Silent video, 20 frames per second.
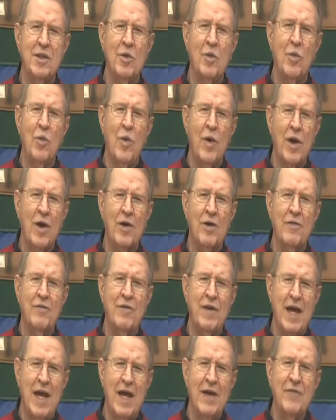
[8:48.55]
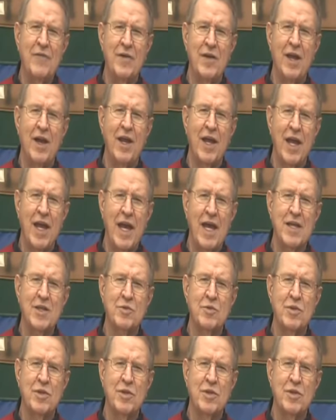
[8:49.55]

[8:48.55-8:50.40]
the Water of Life telecast